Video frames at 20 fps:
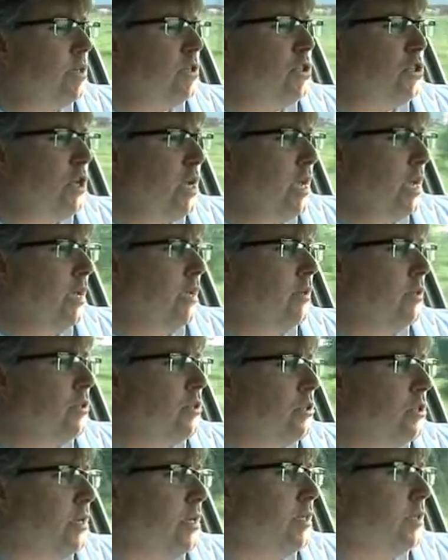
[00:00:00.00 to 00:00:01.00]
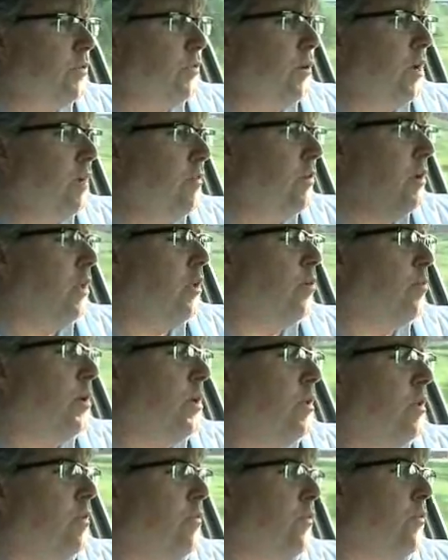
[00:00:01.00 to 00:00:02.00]
exchange his $5
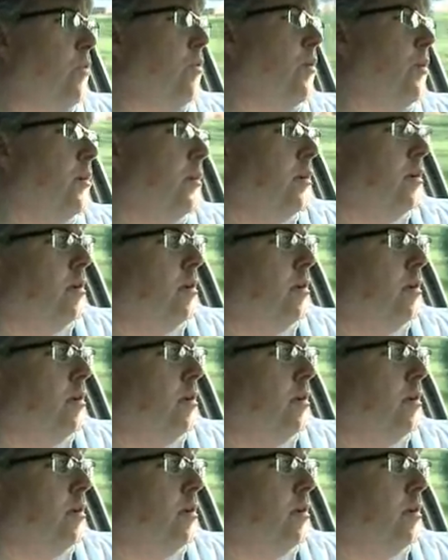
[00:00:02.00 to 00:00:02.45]
bill for